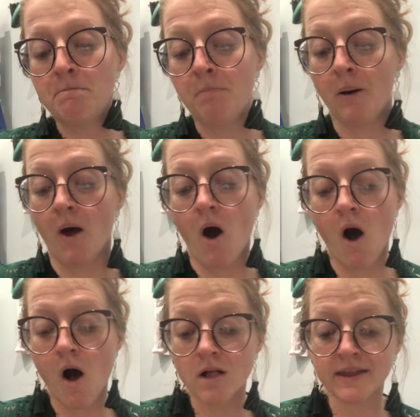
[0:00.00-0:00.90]
But
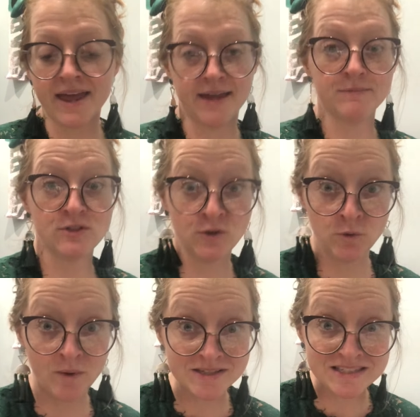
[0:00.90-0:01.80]
all came
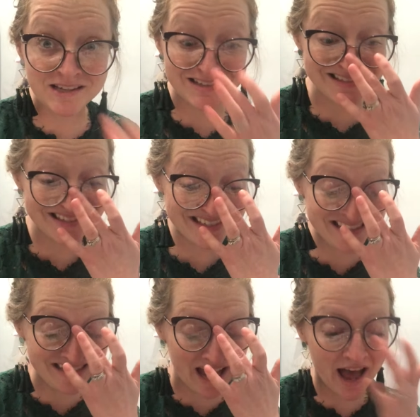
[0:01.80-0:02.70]
to a sudden
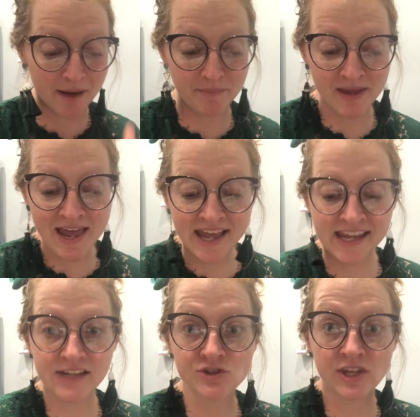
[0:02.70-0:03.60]
stop.
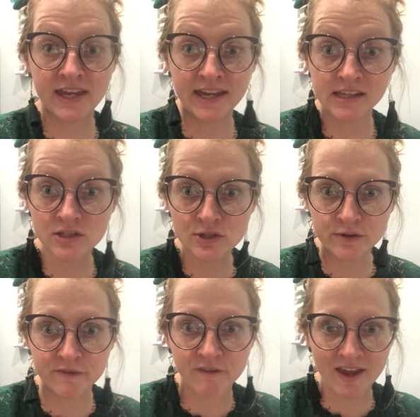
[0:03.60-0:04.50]
Each kid
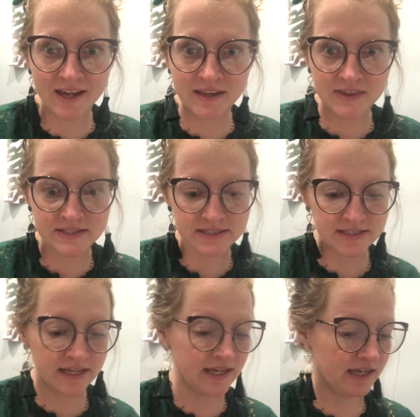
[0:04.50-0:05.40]
surveyed the
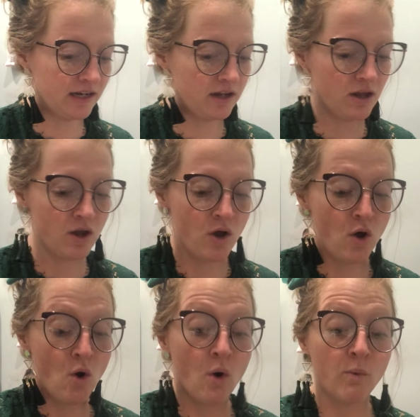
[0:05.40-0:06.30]
scene.
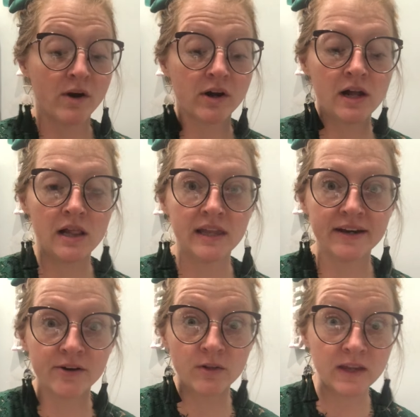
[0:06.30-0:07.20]
We're
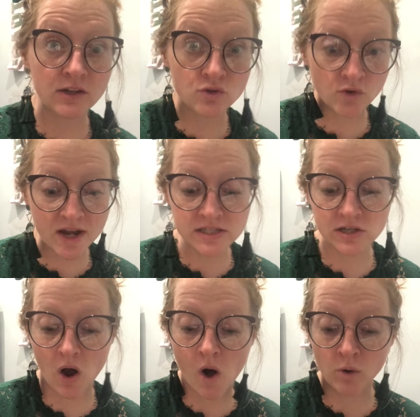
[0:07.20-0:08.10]
clearly
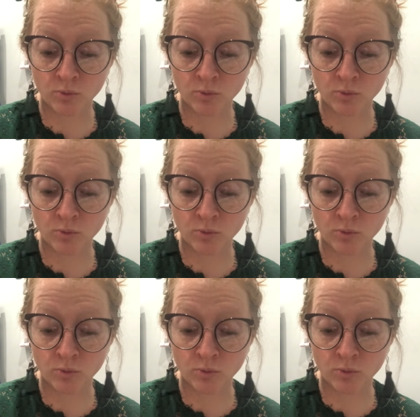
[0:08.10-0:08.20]
dressed all